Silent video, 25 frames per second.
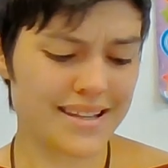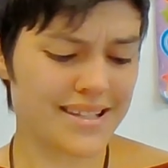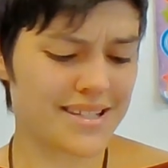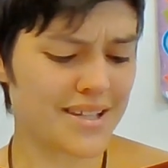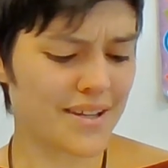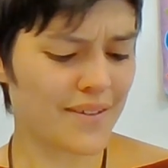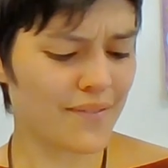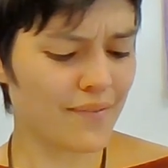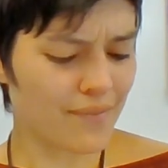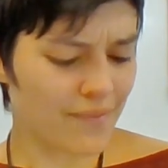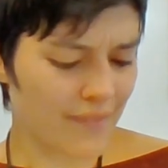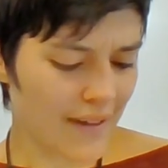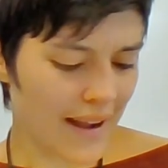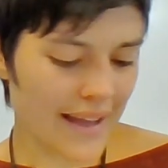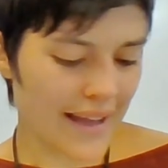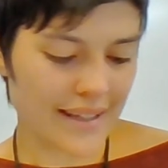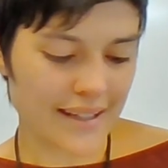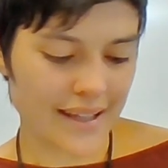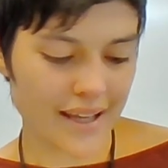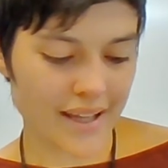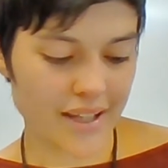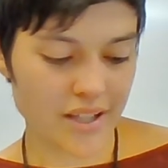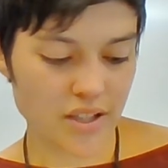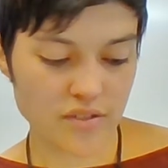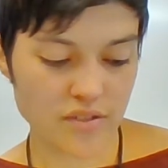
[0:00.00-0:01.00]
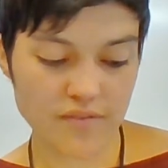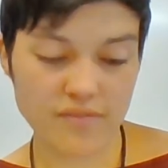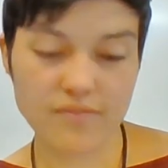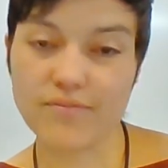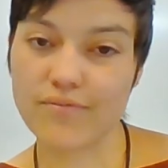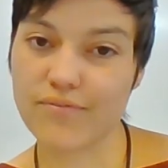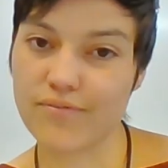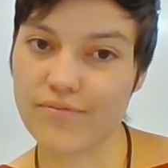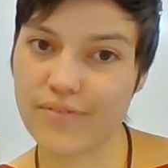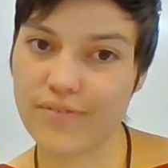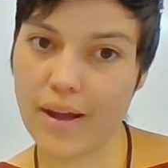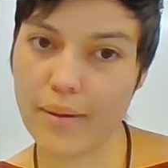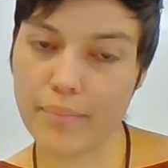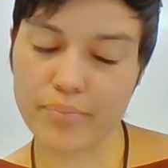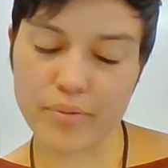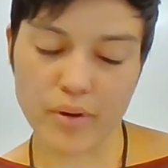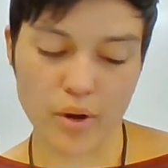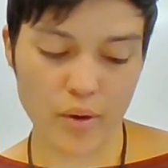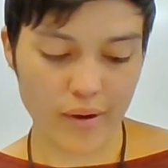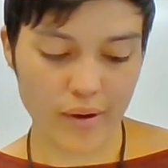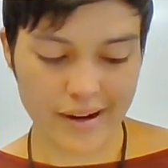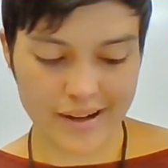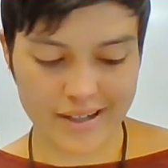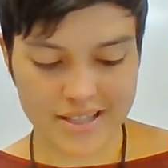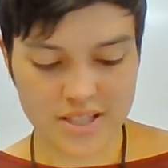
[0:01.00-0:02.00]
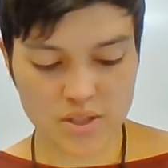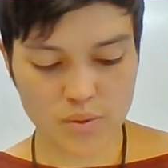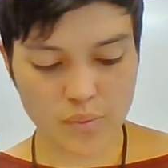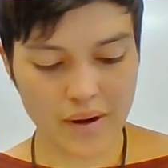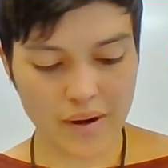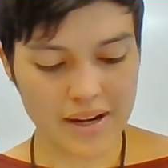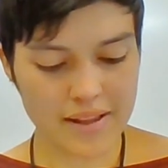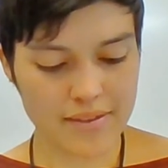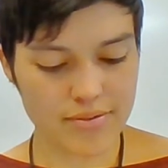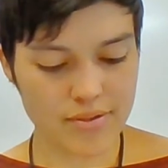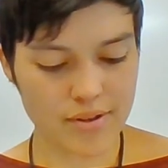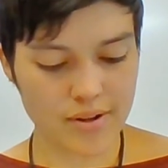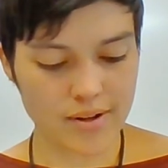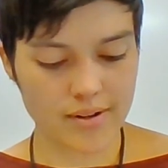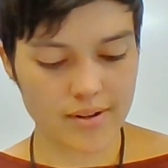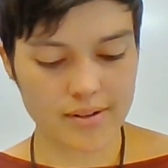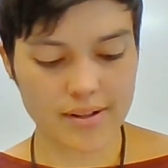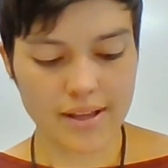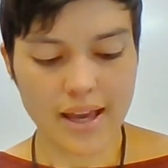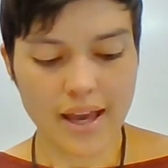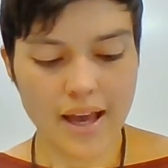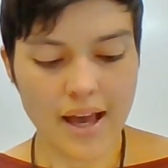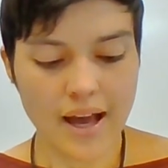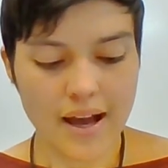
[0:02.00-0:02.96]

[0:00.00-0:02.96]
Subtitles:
until Friday, February 23rd.